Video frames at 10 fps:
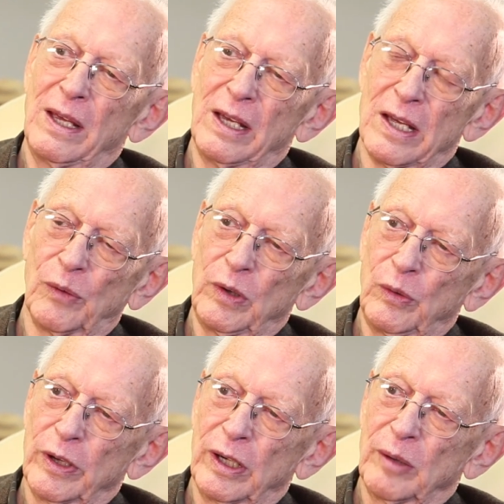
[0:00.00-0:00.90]
And we
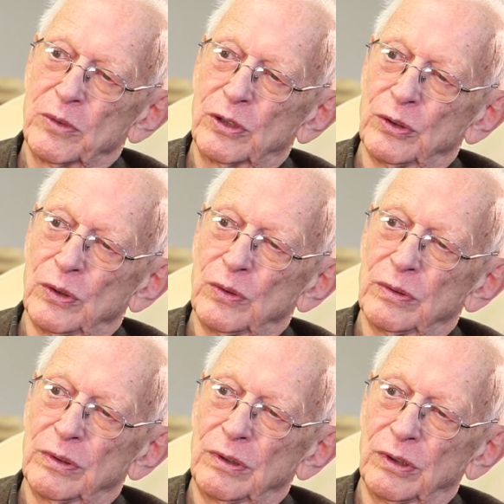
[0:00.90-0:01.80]
went up to
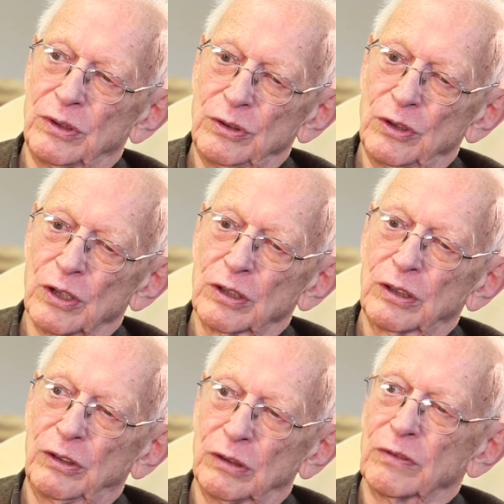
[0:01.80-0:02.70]
the New York
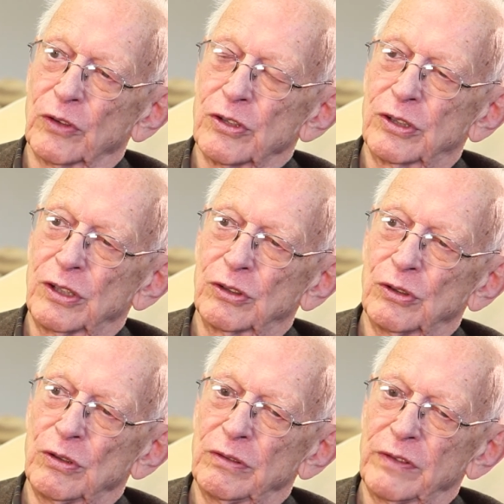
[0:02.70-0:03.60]
University
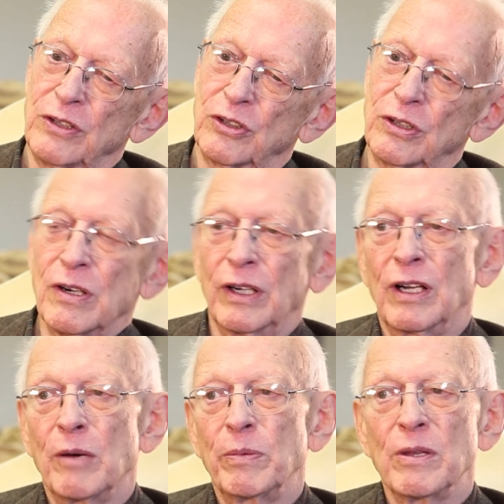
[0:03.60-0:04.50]
School of Engineering
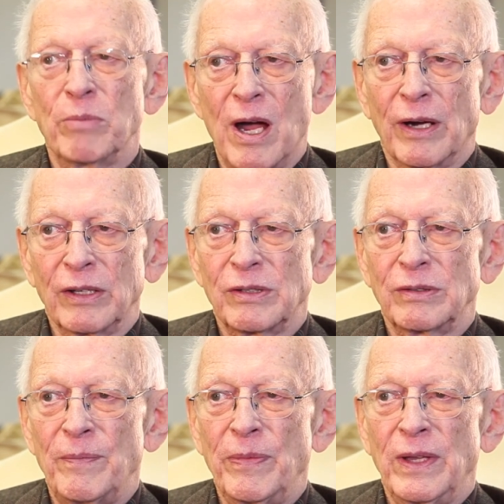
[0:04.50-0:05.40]
up in the Bronx.
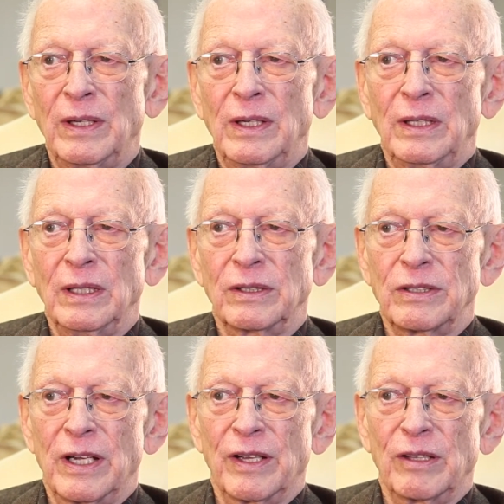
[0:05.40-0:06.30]
It's
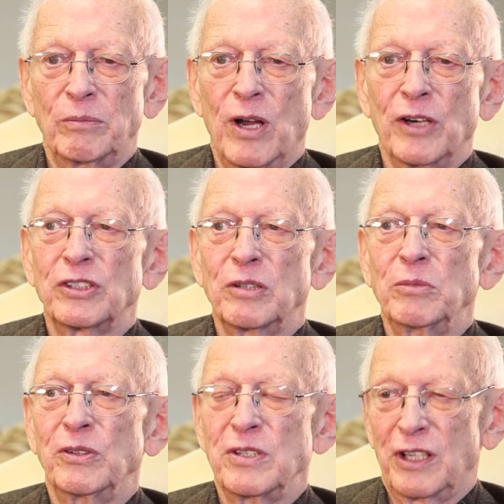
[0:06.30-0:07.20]
now the Bronx
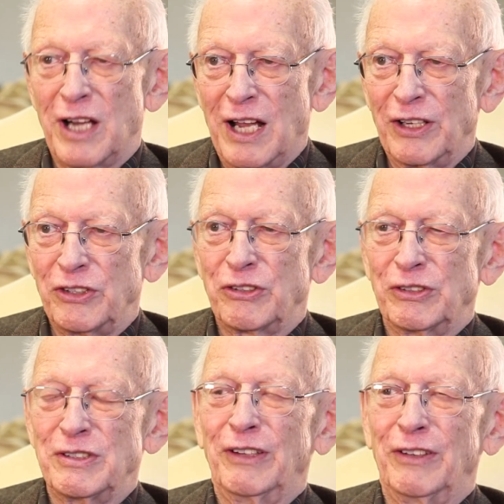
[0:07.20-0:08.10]
Community College
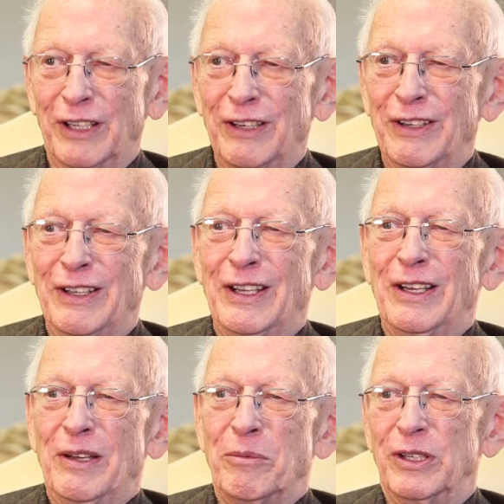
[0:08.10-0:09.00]
then,
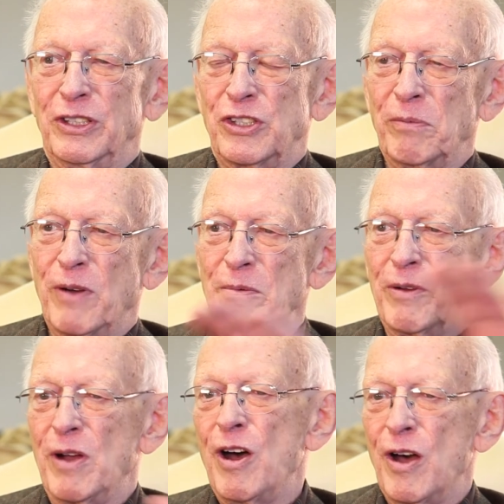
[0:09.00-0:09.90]
but it's up on
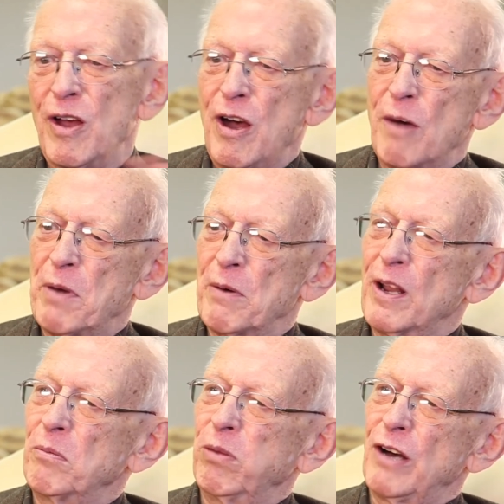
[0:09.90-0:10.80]
a, uh, up on
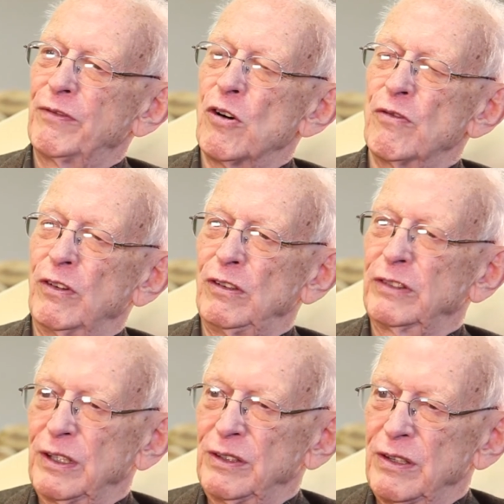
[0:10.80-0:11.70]
a bluff
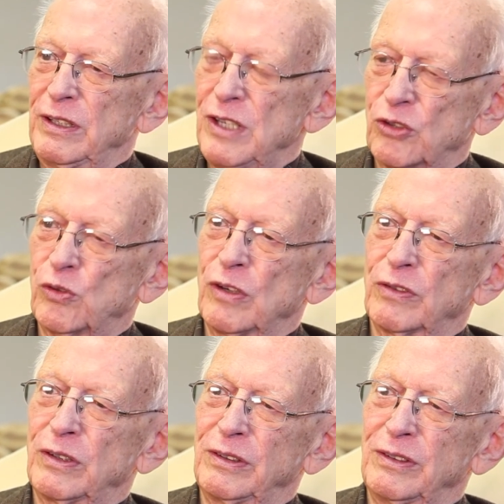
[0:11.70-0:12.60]
overlooking the East
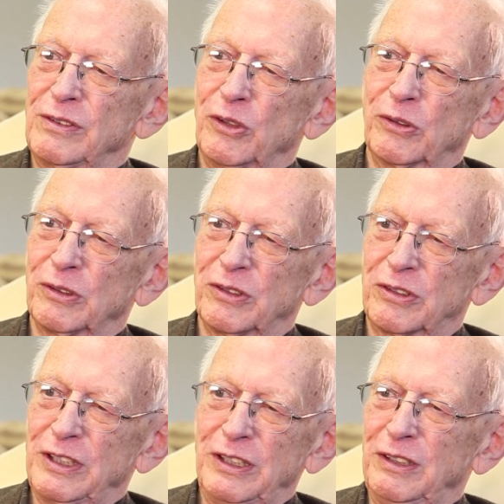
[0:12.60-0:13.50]
River, and you could
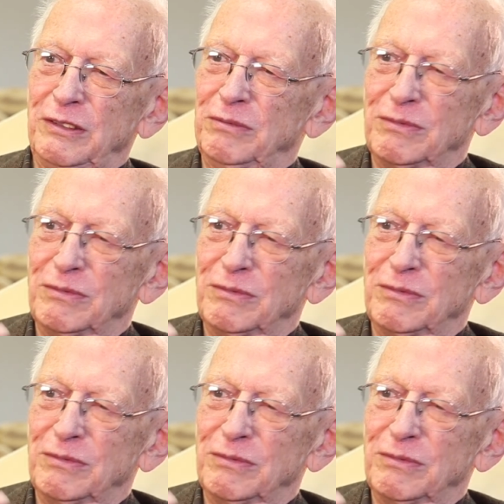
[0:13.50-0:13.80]
see